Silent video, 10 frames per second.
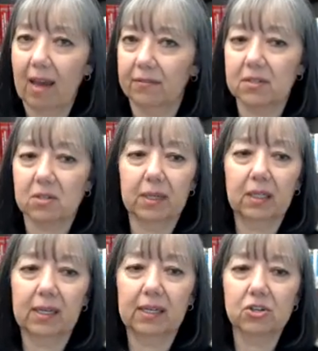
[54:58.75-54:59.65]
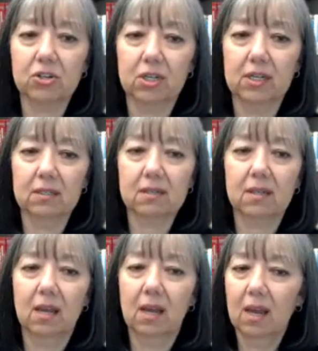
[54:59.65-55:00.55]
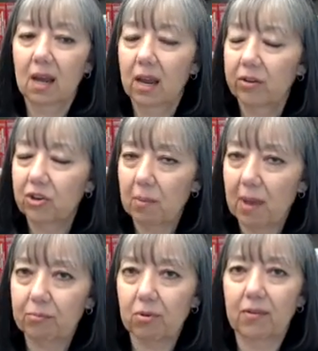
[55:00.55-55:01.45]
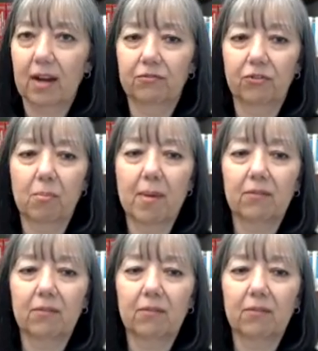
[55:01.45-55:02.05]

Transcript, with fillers: have disability insurance. You may have provided for your